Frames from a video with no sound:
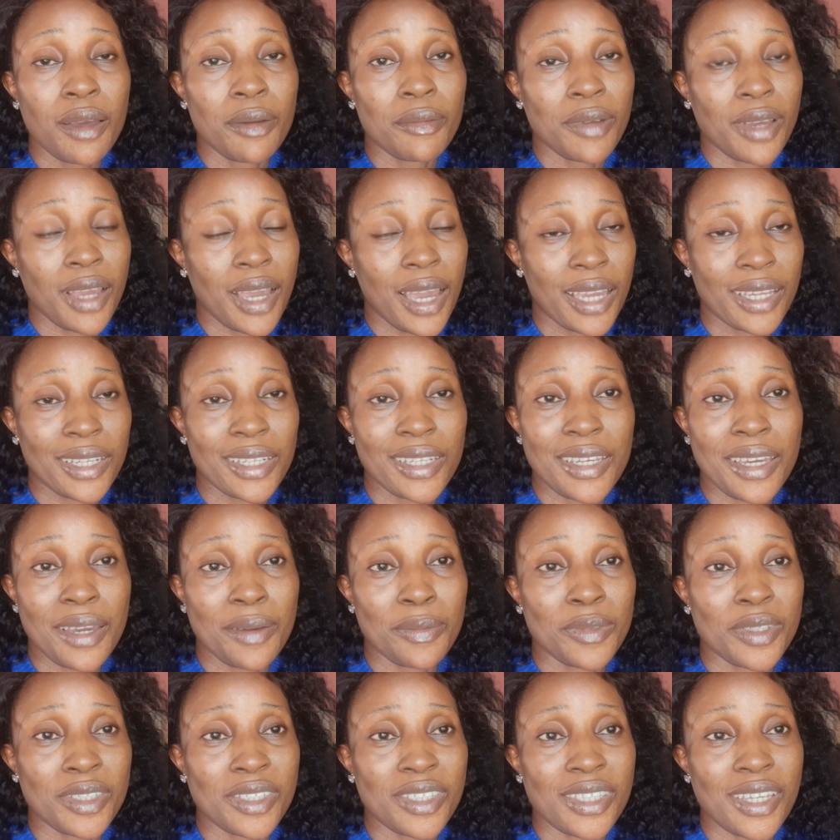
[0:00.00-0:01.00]
Kindly
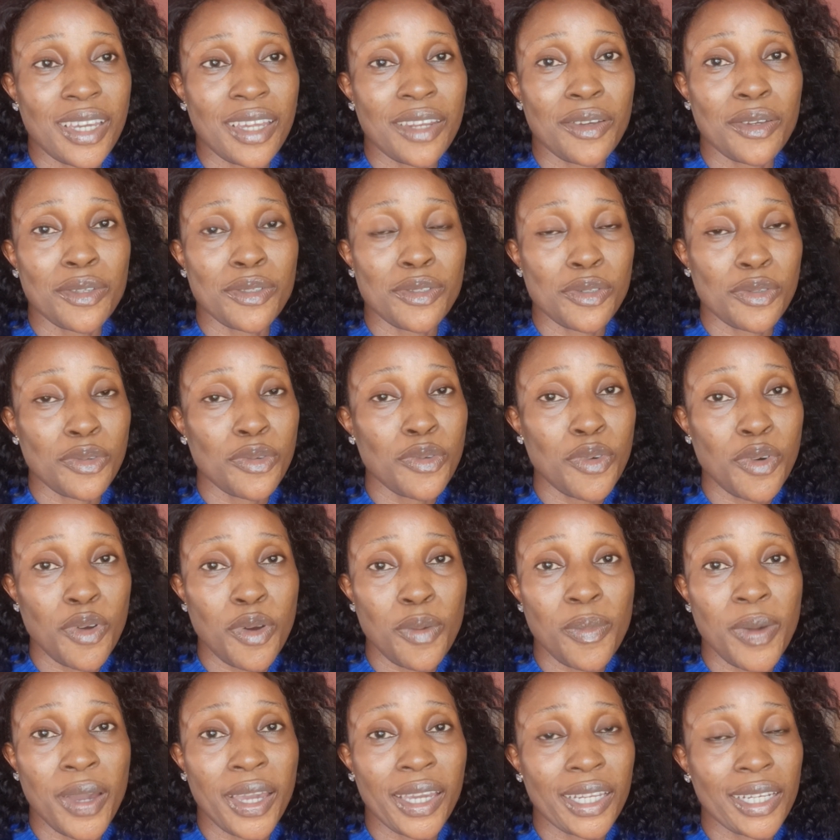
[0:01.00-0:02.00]
help this channel to
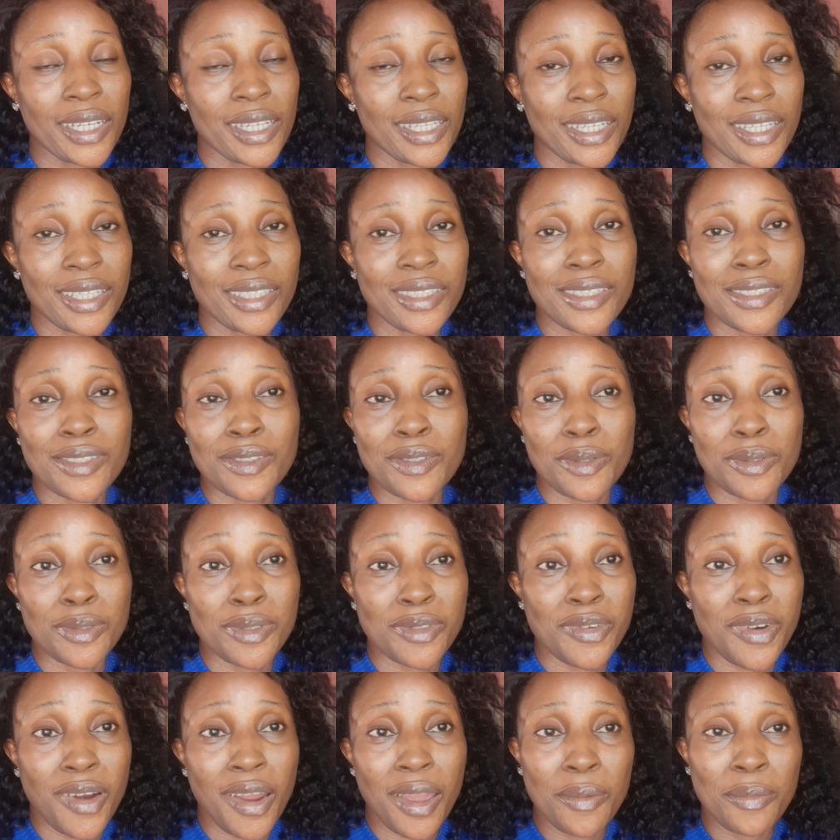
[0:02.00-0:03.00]
grow by clicking the
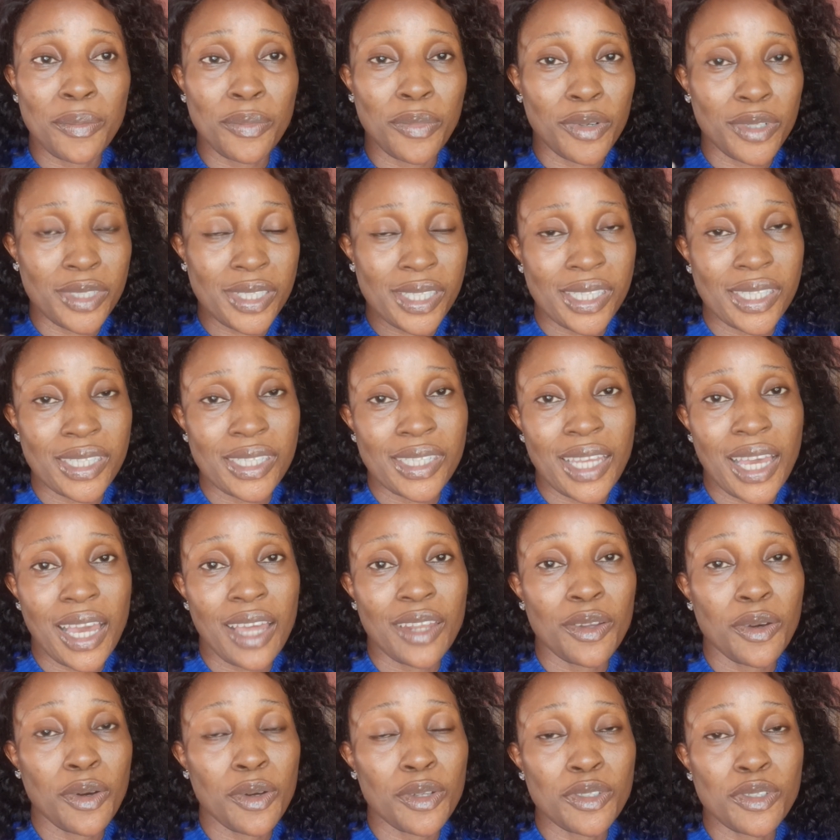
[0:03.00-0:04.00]
subscribe button,
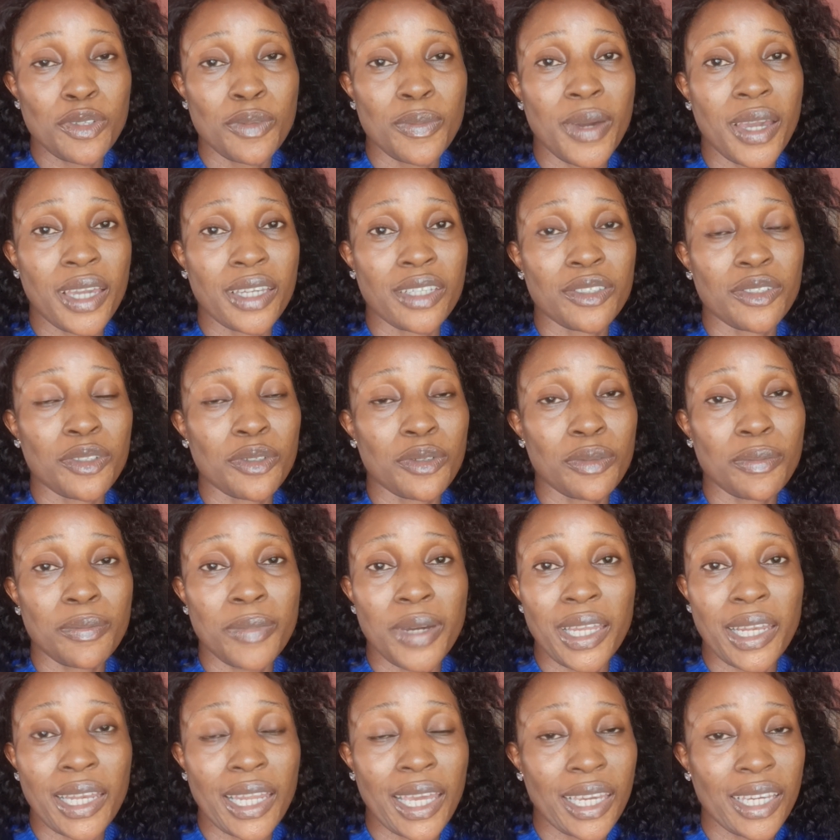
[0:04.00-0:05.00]
and also by
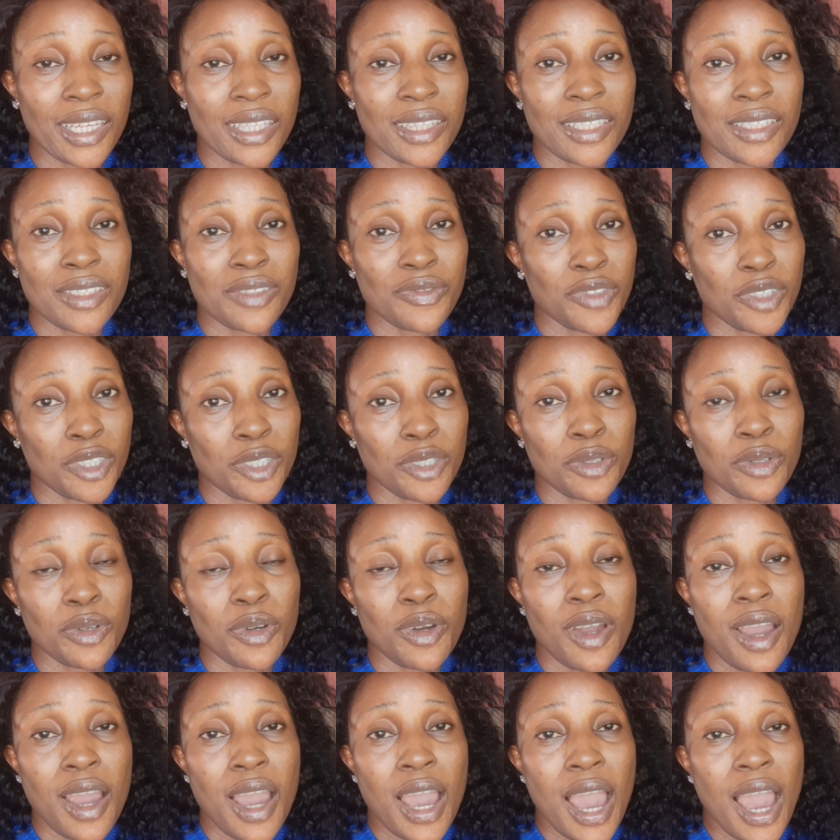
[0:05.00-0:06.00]
by liking this video.
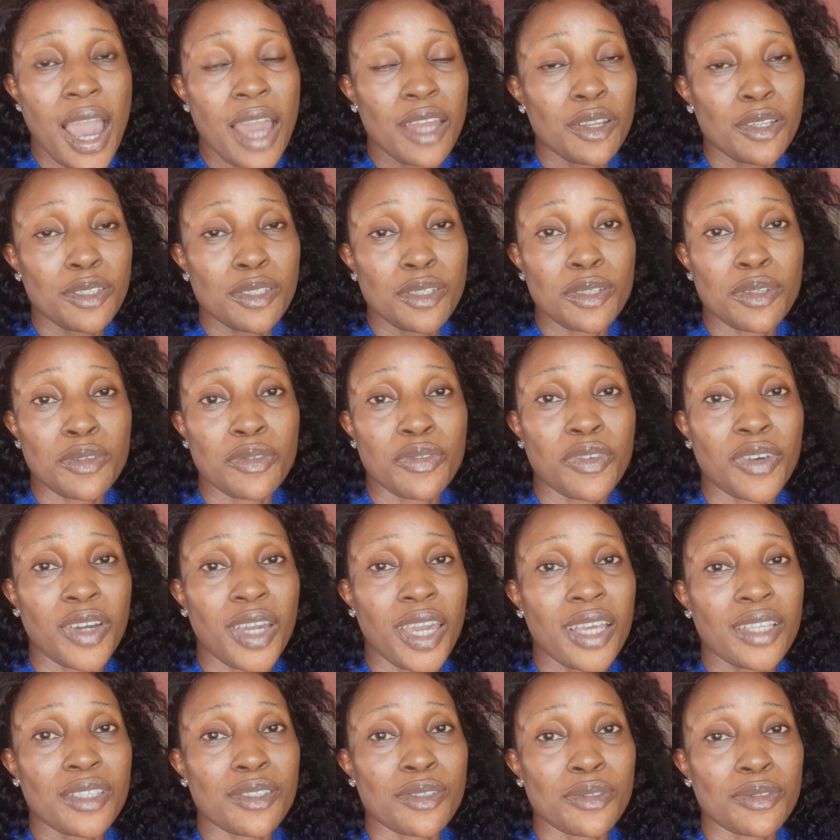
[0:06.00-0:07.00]
And also don't
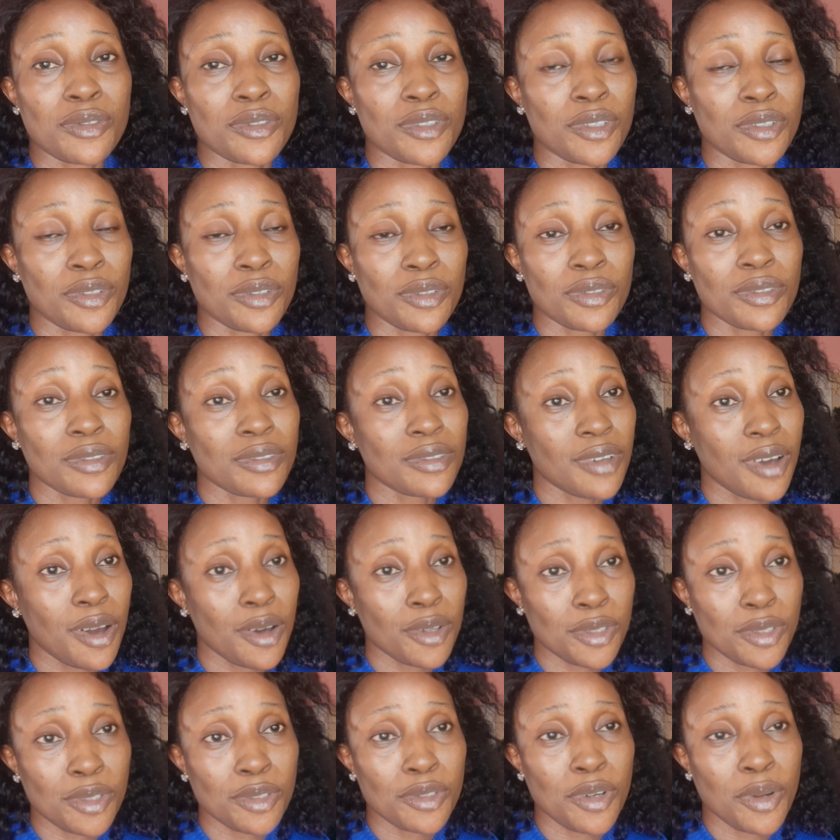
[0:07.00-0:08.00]
forget to
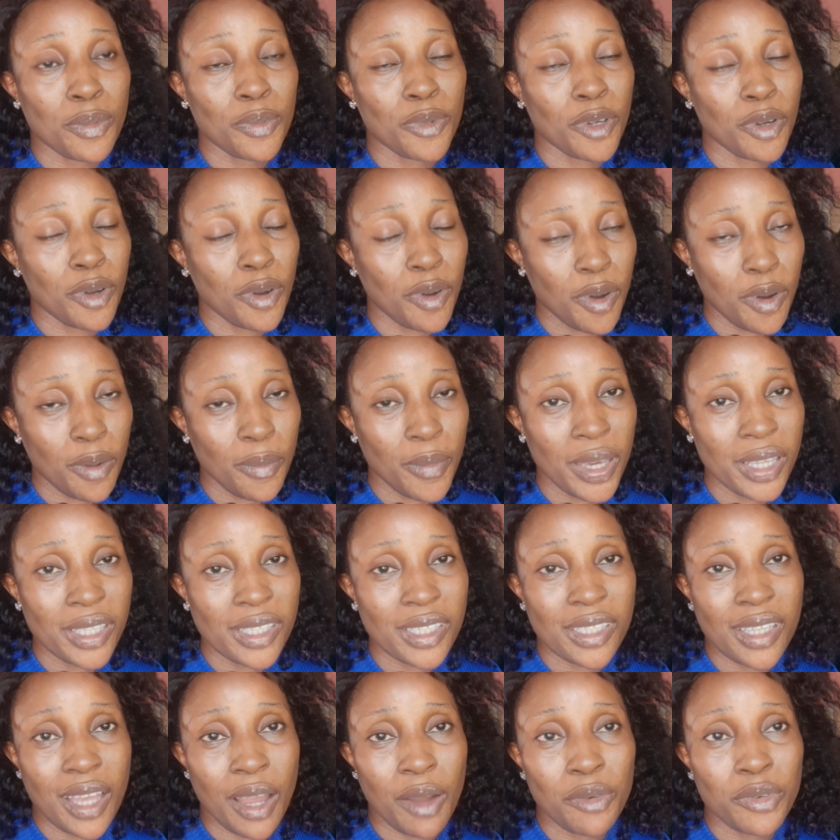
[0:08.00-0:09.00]
also drop your
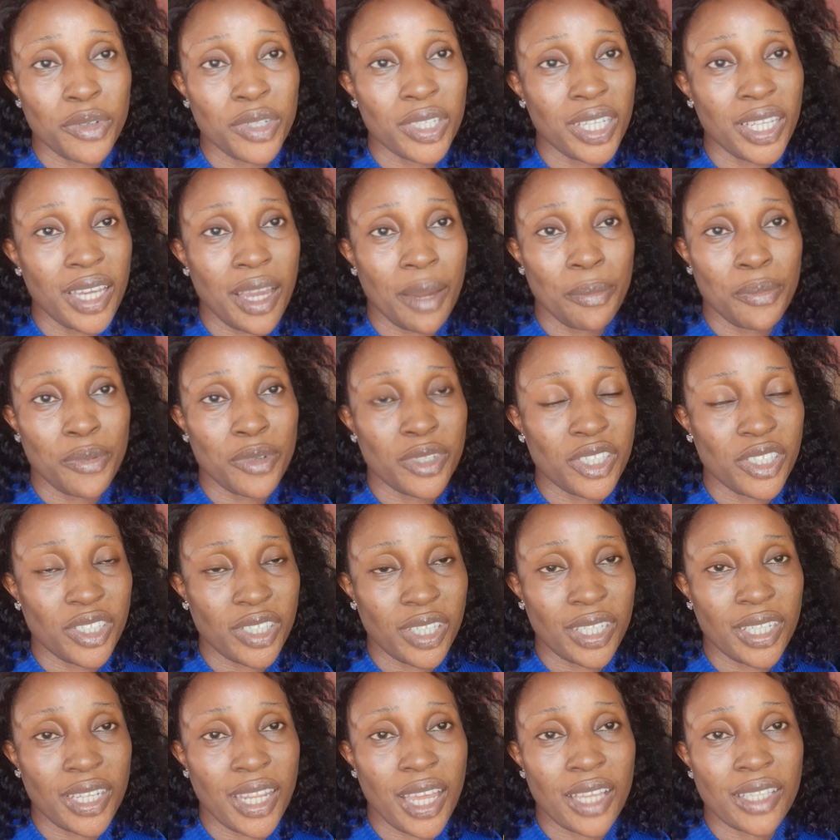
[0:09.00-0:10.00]
comments. I really
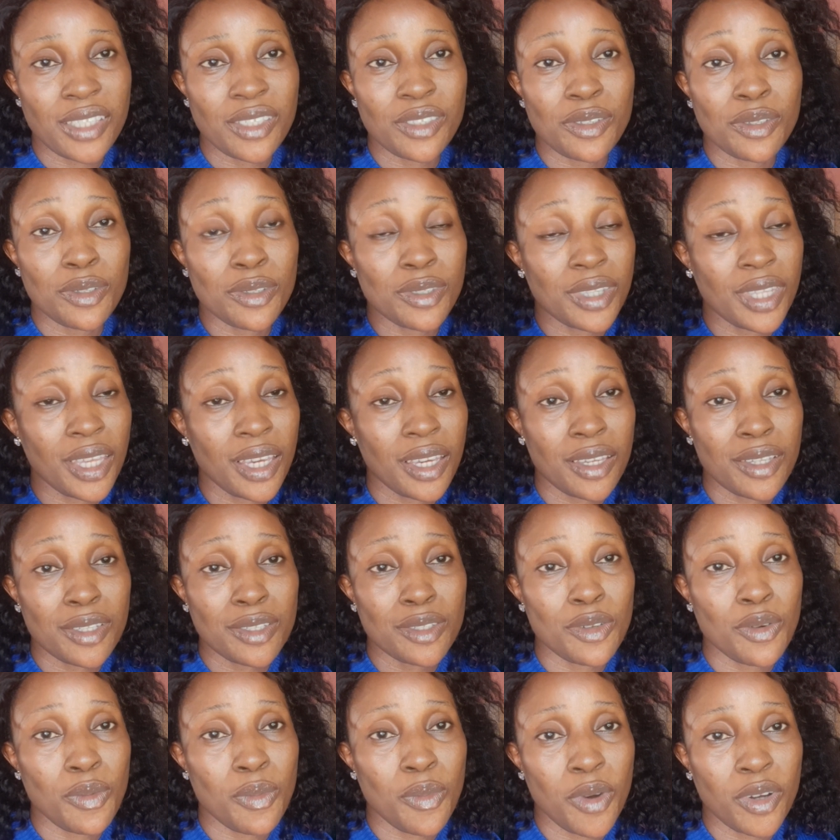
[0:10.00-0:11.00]
appreciate that. So thank you
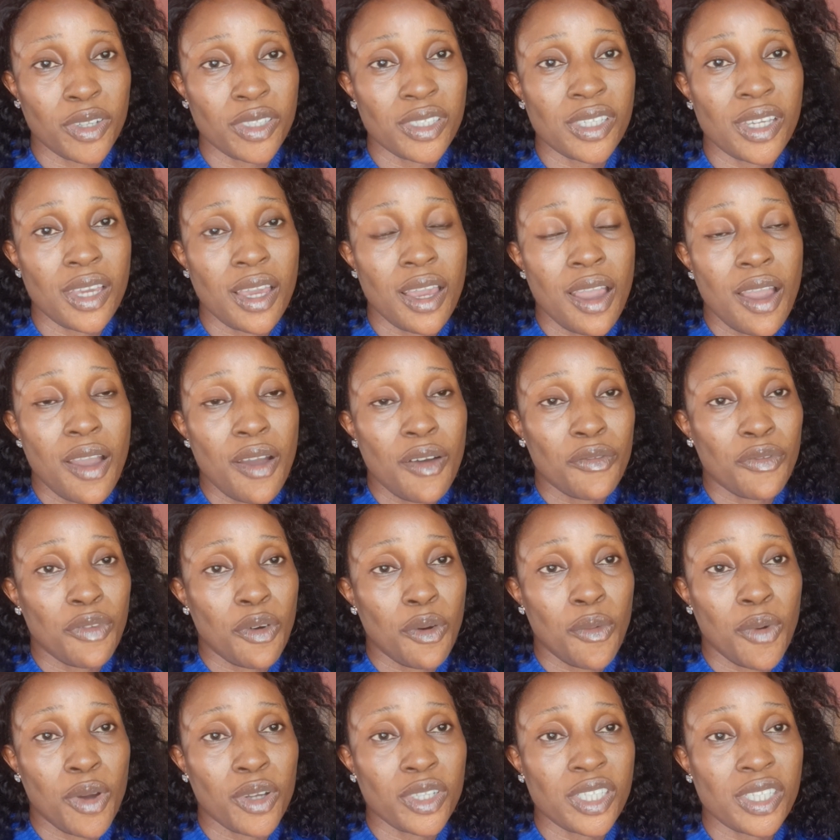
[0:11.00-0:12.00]
so much
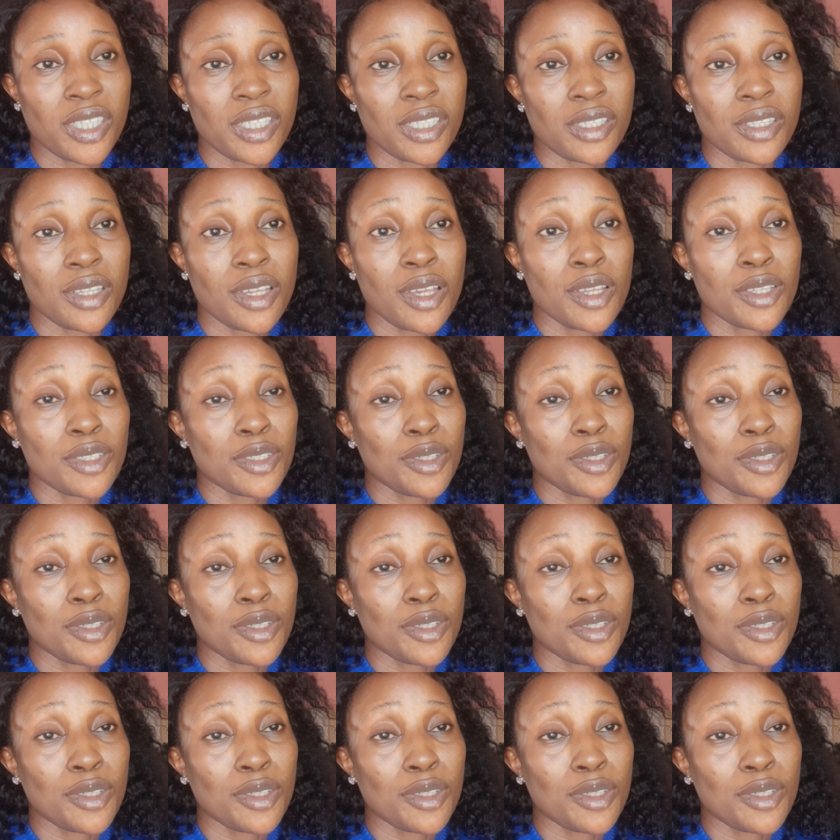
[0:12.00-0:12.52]
for watching.